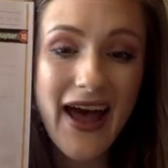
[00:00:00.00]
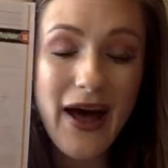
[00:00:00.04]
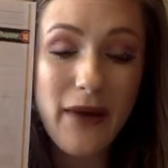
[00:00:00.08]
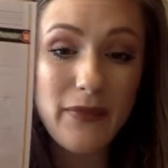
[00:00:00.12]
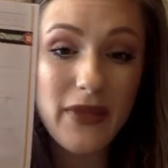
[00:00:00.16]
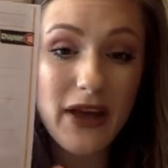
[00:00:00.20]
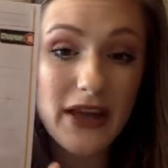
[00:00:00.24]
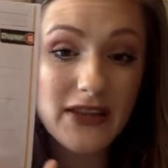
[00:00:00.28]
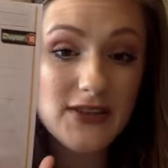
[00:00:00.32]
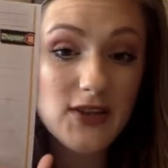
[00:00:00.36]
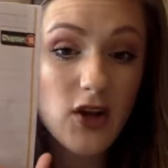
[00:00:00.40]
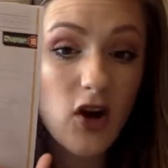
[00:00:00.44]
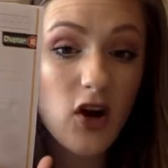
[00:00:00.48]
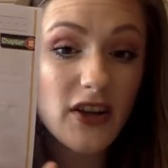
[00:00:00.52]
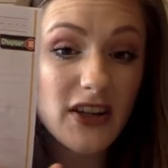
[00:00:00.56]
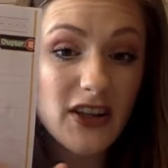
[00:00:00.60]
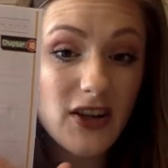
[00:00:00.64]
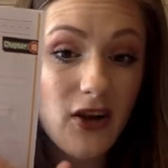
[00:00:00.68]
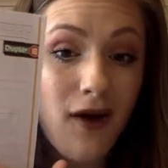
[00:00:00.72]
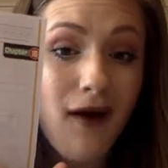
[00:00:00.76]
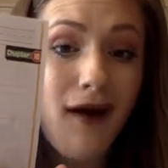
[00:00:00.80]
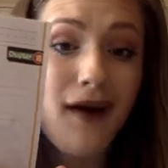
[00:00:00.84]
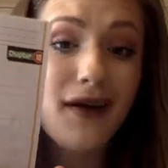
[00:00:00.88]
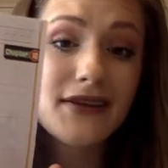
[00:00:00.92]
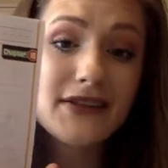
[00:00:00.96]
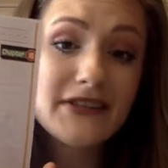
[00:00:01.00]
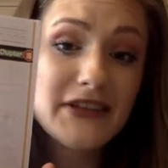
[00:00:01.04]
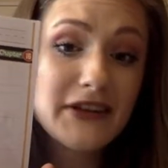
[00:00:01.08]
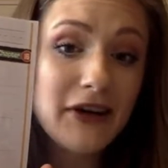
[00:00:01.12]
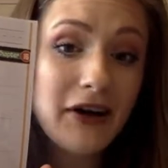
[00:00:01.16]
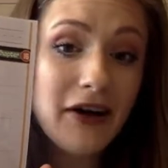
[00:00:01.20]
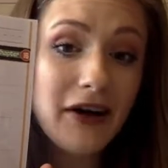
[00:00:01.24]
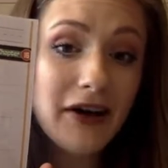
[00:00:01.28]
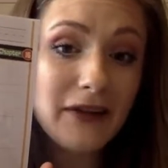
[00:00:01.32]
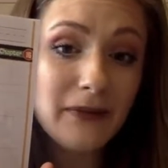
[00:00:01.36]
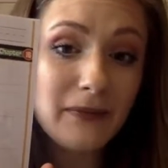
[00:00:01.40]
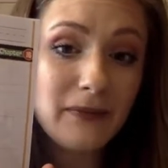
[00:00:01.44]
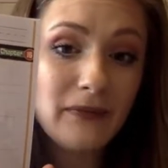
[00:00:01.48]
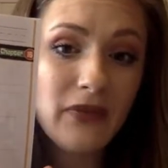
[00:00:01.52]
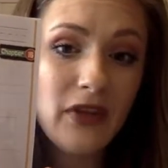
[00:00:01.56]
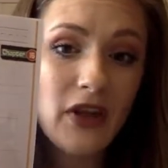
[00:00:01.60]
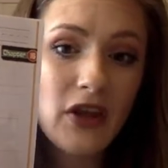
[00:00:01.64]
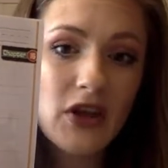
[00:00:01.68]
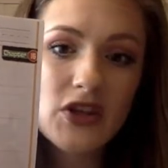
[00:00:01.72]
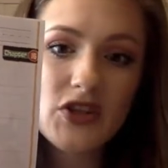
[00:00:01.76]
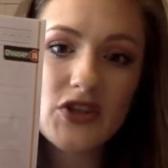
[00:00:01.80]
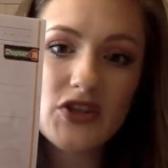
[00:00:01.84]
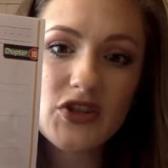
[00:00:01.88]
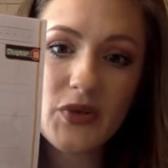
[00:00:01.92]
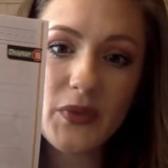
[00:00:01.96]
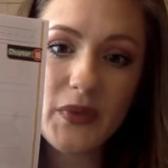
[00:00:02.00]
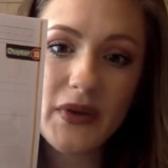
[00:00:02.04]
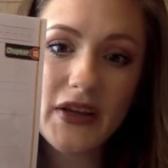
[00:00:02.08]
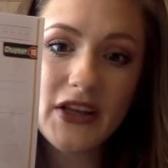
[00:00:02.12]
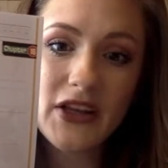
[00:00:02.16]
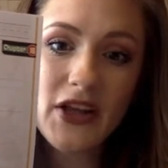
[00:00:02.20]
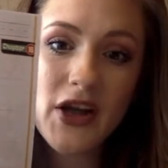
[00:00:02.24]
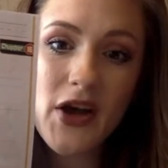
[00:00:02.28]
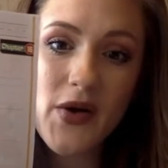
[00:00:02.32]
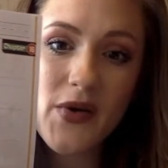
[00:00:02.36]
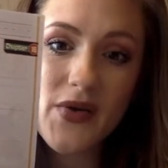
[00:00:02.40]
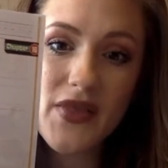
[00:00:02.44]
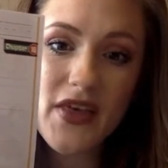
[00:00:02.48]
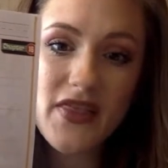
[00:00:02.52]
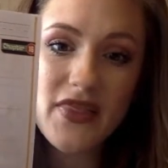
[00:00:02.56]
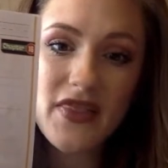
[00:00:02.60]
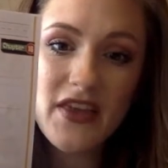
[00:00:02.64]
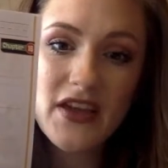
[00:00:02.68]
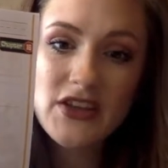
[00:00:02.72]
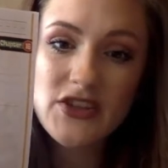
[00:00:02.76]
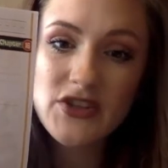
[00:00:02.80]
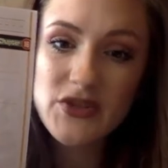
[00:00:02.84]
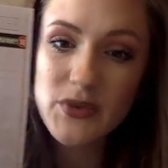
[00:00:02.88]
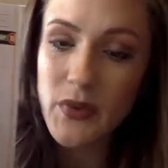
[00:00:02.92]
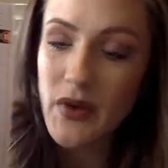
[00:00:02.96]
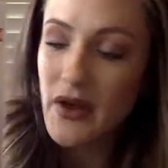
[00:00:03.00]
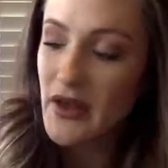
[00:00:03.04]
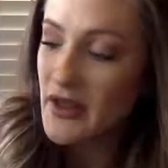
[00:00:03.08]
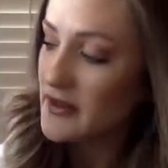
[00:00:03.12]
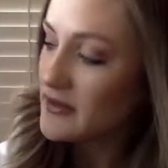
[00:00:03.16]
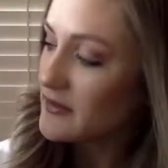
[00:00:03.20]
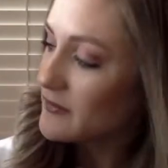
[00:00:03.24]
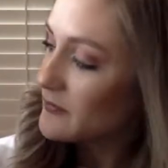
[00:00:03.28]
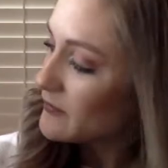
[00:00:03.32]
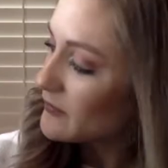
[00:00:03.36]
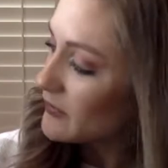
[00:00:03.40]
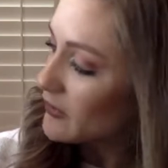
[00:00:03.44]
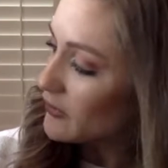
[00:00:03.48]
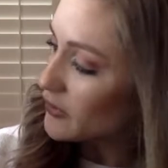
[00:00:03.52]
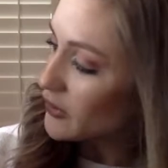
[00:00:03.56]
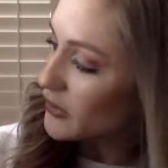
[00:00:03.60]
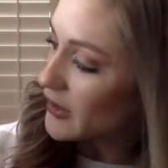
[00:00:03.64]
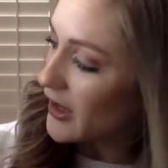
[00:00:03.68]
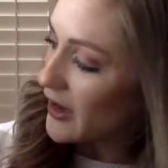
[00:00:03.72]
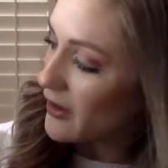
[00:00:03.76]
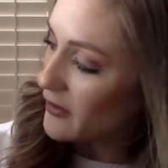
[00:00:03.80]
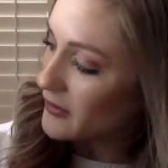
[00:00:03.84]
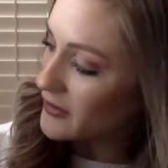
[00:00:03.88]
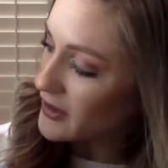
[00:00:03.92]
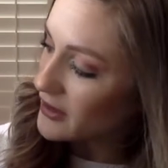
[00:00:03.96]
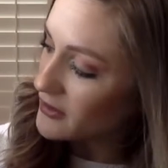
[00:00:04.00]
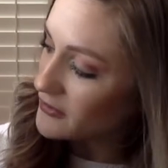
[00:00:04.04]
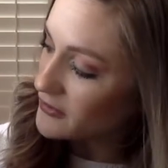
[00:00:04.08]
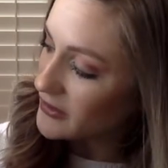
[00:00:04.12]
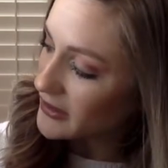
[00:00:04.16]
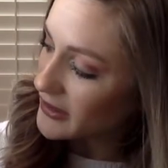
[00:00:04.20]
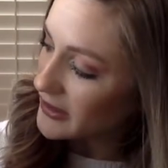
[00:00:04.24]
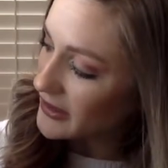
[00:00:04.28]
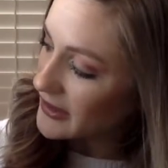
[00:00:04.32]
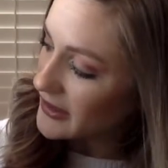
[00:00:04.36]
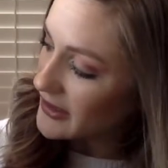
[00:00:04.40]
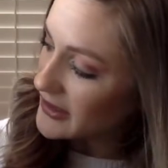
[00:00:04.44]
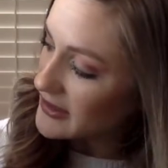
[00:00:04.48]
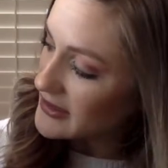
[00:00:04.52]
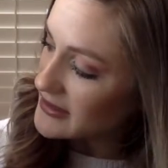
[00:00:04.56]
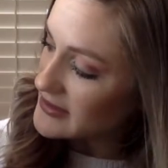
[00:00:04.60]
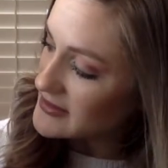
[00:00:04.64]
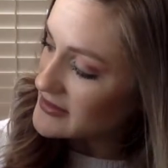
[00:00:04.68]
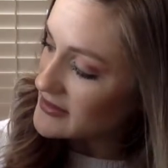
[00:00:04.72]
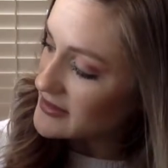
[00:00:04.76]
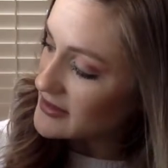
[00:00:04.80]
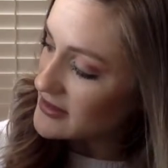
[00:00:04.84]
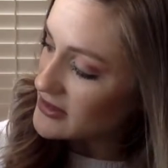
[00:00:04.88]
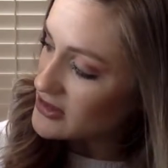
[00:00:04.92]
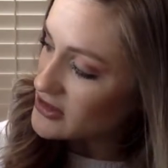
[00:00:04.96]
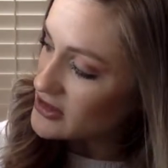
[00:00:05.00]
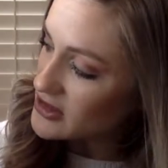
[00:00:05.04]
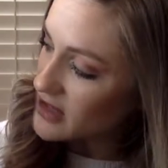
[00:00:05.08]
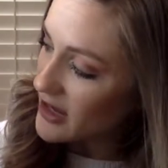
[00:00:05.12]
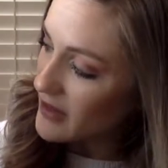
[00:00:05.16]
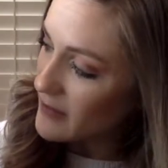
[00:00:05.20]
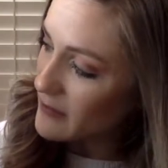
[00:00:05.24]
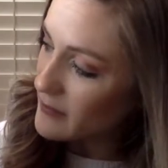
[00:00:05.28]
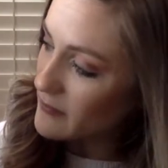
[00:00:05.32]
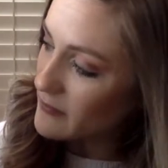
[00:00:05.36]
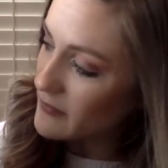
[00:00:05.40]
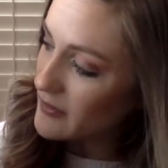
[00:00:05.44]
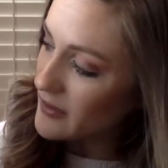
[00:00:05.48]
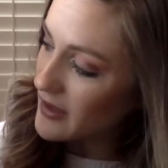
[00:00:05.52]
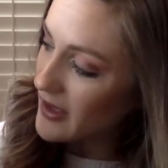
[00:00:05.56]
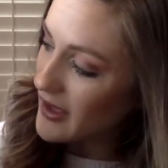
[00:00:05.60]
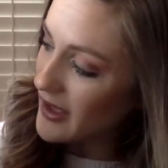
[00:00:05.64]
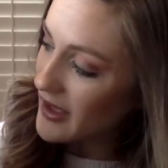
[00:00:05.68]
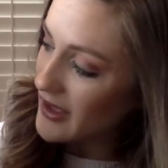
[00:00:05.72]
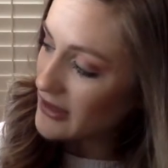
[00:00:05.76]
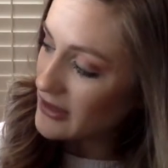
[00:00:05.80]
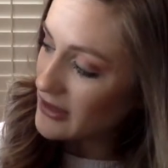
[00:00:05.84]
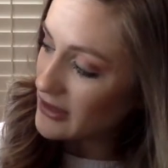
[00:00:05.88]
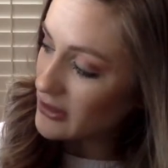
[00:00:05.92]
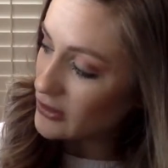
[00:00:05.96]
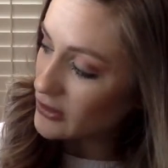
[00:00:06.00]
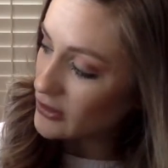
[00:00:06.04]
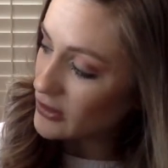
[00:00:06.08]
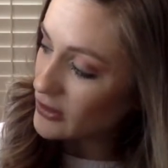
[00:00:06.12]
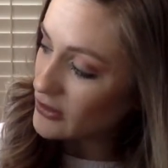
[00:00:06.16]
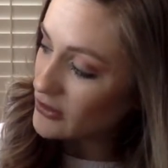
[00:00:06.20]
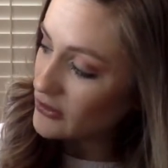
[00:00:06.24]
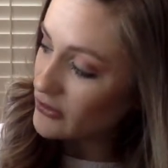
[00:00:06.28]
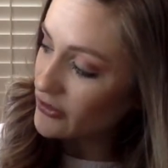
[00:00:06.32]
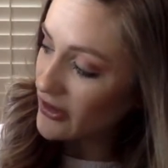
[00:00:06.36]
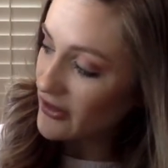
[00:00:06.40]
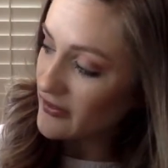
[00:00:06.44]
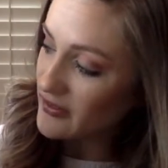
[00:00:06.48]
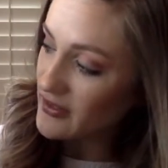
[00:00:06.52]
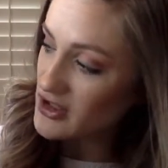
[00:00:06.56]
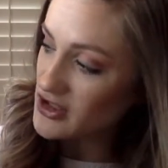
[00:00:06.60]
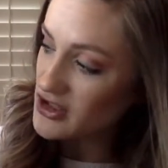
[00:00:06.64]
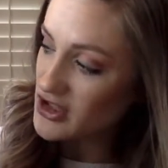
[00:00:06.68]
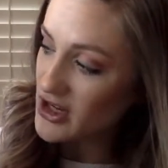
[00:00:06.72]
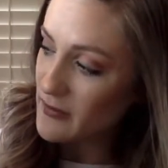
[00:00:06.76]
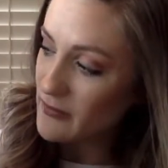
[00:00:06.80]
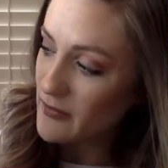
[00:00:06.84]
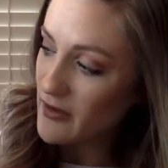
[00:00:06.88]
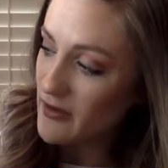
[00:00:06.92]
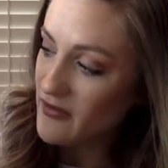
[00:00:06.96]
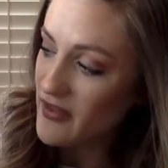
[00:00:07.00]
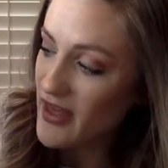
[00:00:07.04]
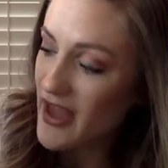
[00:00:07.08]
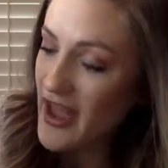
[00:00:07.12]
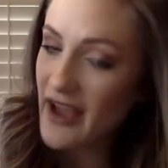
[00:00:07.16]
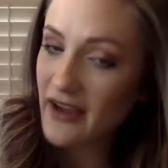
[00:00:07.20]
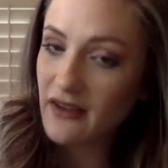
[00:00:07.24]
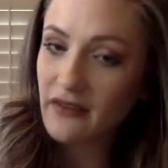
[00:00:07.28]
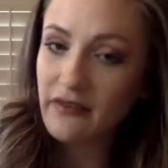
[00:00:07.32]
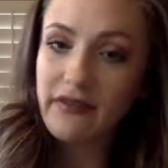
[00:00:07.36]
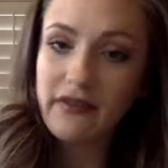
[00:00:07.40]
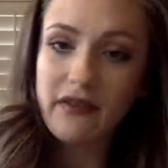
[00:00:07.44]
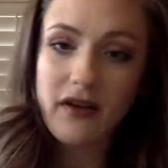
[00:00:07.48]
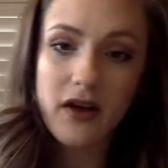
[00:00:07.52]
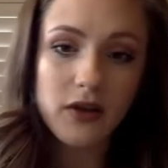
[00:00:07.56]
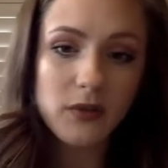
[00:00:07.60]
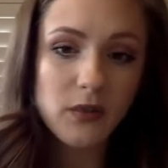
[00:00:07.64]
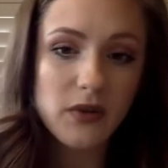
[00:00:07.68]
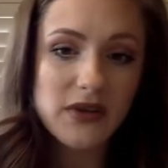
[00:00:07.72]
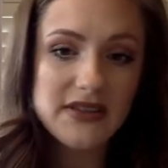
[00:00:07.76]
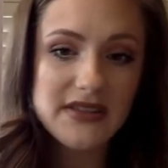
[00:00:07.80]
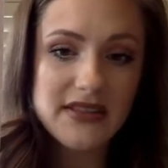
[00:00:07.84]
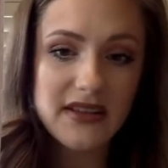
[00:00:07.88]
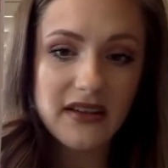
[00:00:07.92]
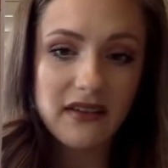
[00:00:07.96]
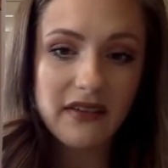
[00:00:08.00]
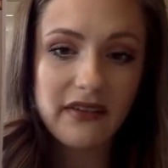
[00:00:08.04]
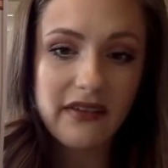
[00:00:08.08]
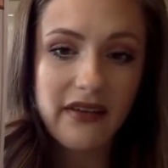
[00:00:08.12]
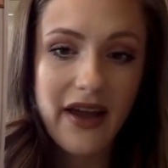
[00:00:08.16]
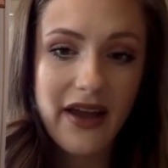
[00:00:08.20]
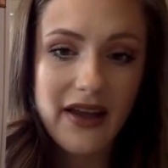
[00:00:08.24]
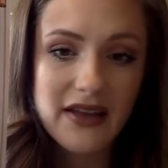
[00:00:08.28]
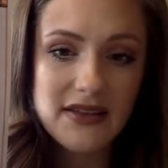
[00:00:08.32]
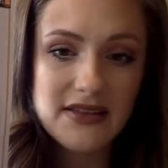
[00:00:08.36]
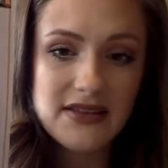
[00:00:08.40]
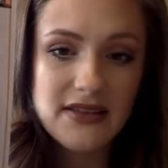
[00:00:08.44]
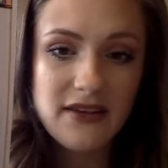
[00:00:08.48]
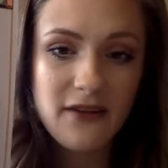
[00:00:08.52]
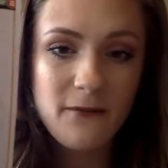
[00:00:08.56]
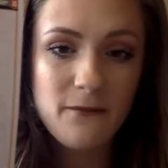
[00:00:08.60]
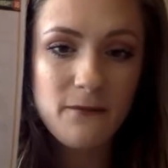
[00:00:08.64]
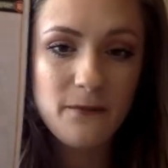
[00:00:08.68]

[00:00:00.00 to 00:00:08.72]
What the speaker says: That's called an octagon. So we know that this one, if you count carefully, it is in this shape, and it looks like the shape of the hexagon with 6 sides.